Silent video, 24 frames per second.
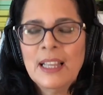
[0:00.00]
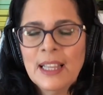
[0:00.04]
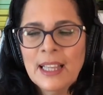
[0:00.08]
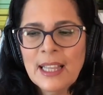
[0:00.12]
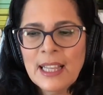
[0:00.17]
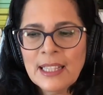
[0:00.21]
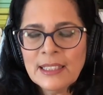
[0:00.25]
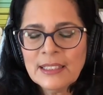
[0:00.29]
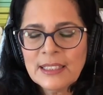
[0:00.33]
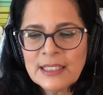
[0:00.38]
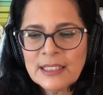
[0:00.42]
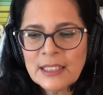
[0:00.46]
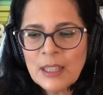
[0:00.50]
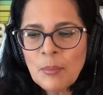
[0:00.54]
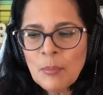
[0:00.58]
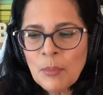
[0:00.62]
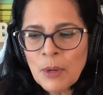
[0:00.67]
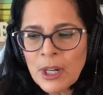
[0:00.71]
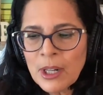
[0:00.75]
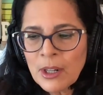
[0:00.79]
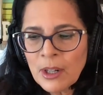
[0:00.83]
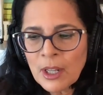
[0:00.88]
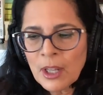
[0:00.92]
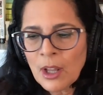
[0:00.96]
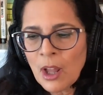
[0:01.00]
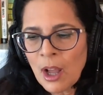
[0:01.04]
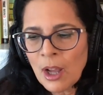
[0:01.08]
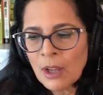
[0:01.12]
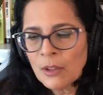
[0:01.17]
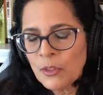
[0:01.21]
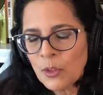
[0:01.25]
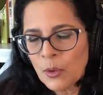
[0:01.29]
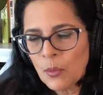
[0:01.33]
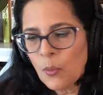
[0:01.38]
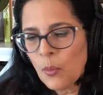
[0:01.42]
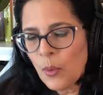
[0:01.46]
And somewhere
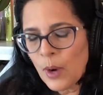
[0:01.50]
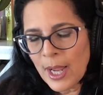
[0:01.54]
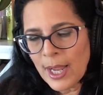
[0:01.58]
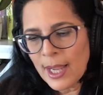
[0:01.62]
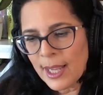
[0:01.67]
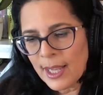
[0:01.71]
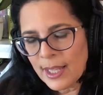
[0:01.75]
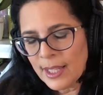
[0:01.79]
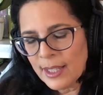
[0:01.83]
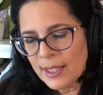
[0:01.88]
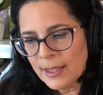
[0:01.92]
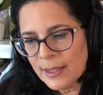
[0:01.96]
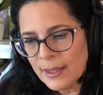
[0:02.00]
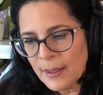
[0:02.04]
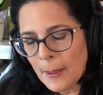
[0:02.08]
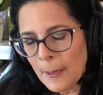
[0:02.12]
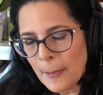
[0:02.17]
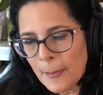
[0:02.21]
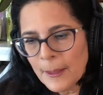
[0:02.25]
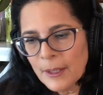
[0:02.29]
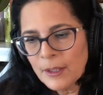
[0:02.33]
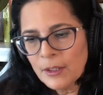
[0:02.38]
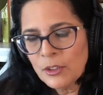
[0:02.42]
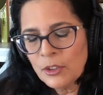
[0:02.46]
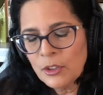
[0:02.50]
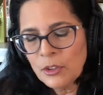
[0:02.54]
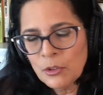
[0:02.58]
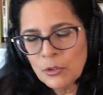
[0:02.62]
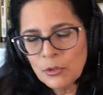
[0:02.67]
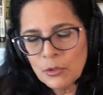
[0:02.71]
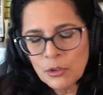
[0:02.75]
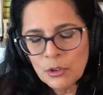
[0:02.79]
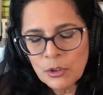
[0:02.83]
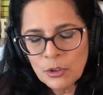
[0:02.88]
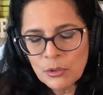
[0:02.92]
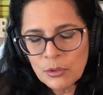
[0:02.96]
along the way,
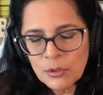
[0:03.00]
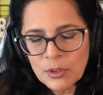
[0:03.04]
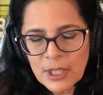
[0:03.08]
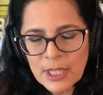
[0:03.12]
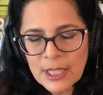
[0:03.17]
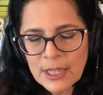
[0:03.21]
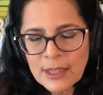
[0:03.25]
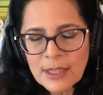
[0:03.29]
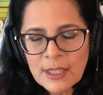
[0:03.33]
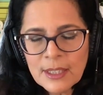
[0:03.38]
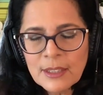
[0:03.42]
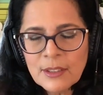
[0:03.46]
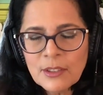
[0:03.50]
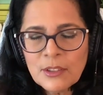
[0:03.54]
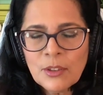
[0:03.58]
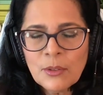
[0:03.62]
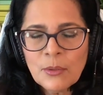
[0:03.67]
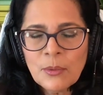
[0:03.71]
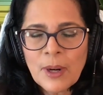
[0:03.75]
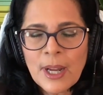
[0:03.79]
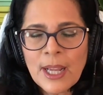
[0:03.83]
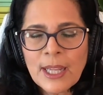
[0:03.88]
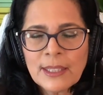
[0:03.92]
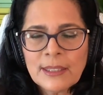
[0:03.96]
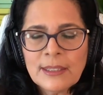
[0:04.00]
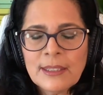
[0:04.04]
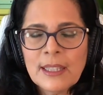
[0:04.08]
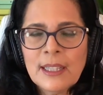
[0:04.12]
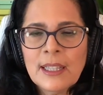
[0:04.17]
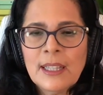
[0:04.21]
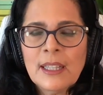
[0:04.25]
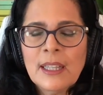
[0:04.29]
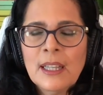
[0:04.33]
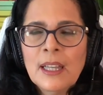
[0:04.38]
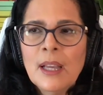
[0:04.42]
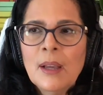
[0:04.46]
you did the
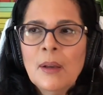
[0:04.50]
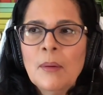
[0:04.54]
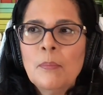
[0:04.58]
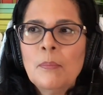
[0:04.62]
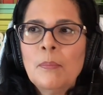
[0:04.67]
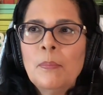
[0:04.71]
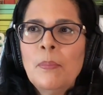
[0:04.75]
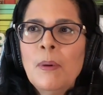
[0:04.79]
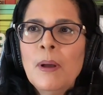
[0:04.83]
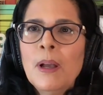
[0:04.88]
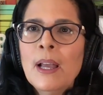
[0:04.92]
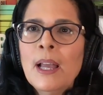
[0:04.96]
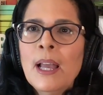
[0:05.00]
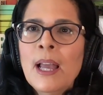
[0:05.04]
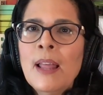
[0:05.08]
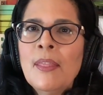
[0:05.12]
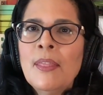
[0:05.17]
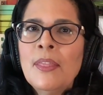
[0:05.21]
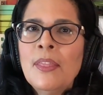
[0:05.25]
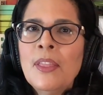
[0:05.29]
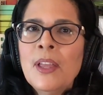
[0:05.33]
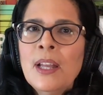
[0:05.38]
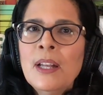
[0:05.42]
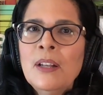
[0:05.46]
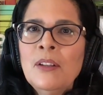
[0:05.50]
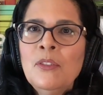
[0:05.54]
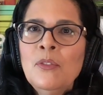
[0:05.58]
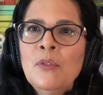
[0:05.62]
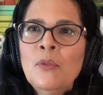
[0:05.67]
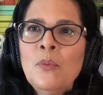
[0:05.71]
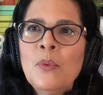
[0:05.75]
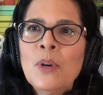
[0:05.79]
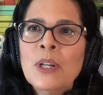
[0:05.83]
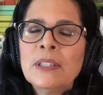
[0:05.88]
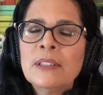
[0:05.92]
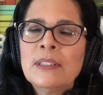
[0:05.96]
directing, and then
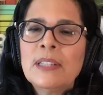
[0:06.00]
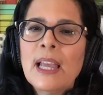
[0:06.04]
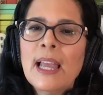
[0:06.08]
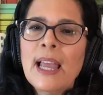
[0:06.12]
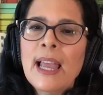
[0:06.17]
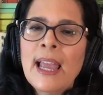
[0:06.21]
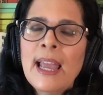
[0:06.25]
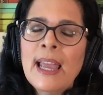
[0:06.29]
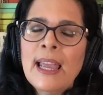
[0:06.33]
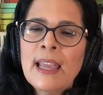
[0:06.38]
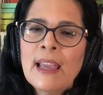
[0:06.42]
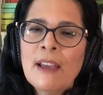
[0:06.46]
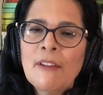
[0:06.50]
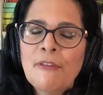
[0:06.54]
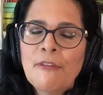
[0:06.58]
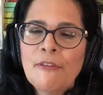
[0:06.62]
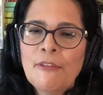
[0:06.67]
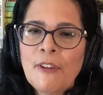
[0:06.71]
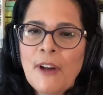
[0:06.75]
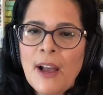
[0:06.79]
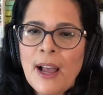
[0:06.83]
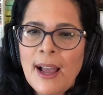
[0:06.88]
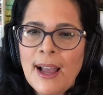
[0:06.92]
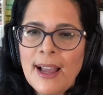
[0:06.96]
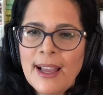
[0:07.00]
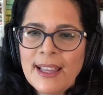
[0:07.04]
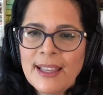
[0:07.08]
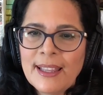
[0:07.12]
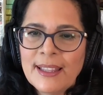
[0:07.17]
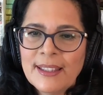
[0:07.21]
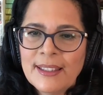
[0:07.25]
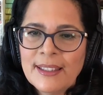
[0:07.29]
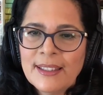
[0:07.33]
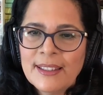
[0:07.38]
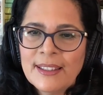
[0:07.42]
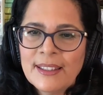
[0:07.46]
you went to
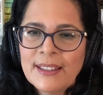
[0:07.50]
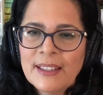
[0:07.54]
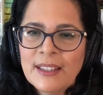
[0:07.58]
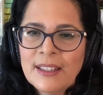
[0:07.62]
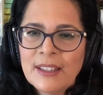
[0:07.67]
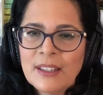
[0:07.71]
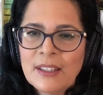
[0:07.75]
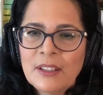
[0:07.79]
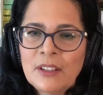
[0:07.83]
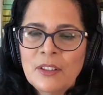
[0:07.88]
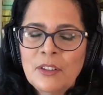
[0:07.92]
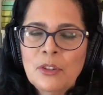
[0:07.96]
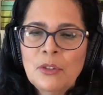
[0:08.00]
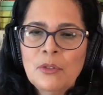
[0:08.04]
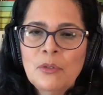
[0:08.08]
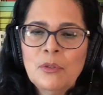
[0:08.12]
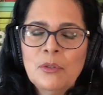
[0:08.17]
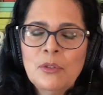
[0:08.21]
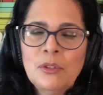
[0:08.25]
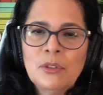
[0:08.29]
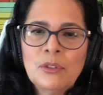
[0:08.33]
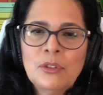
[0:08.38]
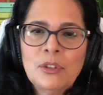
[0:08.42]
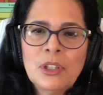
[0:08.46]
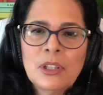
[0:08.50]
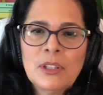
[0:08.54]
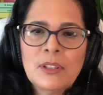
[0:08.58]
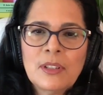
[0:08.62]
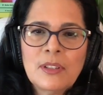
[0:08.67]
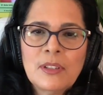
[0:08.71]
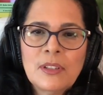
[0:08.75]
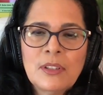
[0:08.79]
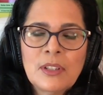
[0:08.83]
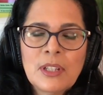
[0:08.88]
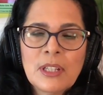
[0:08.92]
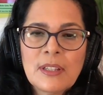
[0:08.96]
AFI. Mm-hmm. You
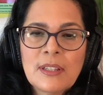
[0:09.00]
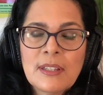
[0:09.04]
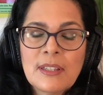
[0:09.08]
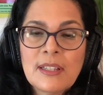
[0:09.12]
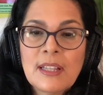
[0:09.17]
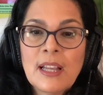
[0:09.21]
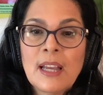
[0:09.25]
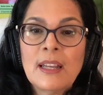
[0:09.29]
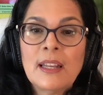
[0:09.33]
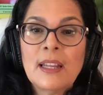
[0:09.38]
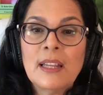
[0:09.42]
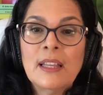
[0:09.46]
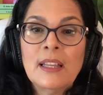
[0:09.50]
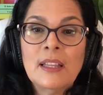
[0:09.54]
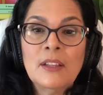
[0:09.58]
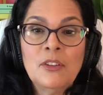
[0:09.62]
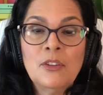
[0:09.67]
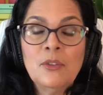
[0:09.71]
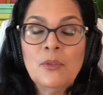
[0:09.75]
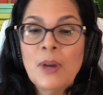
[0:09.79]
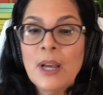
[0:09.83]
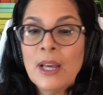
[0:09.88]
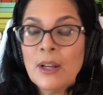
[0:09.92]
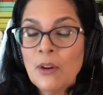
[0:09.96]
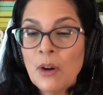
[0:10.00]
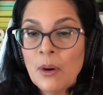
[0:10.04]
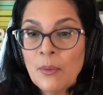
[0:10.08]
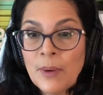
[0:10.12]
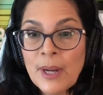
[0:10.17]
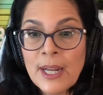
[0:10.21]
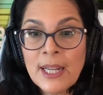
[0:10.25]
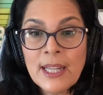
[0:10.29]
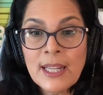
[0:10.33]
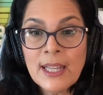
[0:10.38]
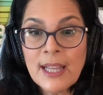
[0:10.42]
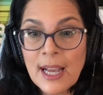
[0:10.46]
to study, you had
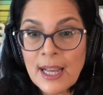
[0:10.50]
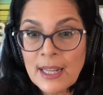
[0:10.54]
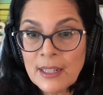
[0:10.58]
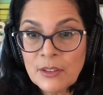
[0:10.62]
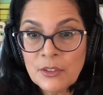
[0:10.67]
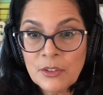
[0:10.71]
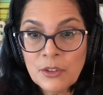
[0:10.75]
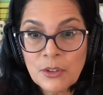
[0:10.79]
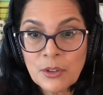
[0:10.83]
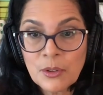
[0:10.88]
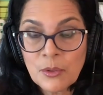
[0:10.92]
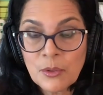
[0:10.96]
already gotten your